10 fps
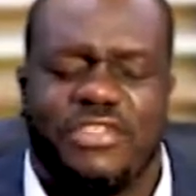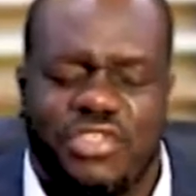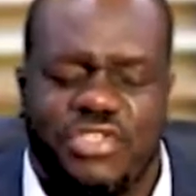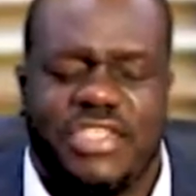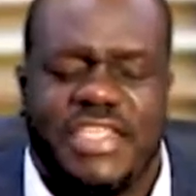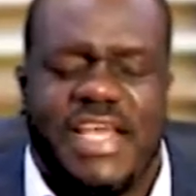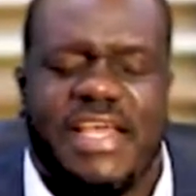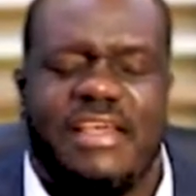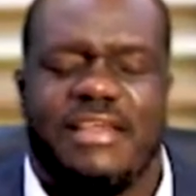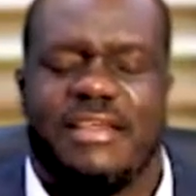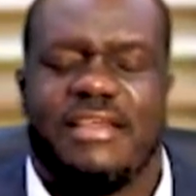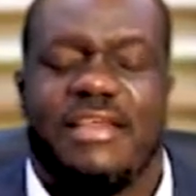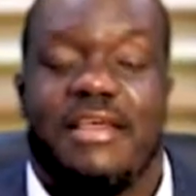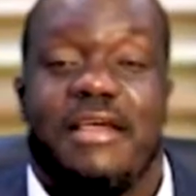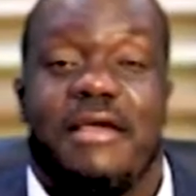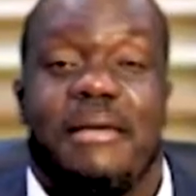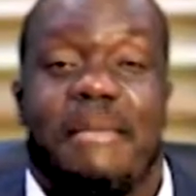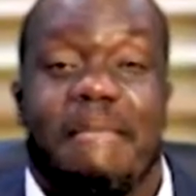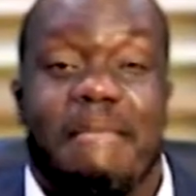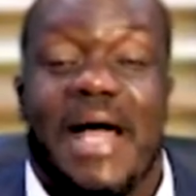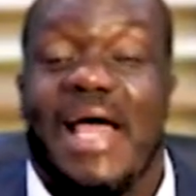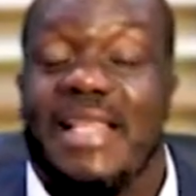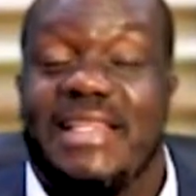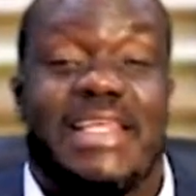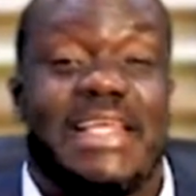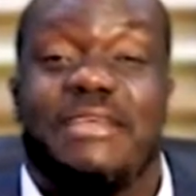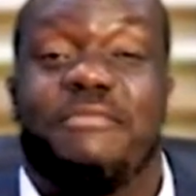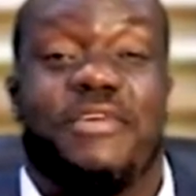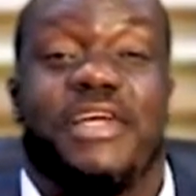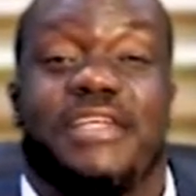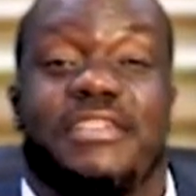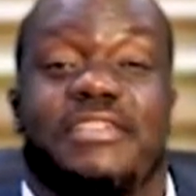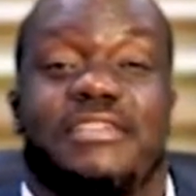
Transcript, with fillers: today my daily bread.